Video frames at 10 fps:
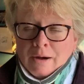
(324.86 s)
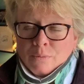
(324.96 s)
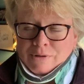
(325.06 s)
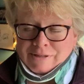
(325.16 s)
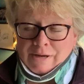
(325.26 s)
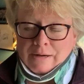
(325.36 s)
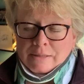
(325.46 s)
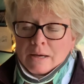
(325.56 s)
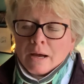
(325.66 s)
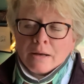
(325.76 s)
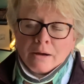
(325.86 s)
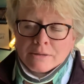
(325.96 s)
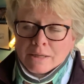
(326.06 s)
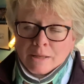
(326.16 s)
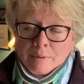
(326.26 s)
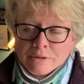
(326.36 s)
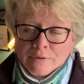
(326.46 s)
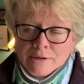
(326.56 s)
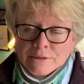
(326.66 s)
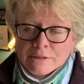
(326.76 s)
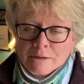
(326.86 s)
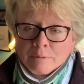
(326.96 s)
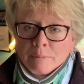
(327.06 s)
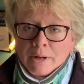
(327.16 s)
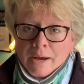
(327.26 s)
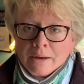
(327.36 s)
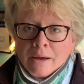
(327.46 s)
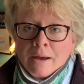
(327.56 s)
with socks. I know it's not the best fashion statement, but hey,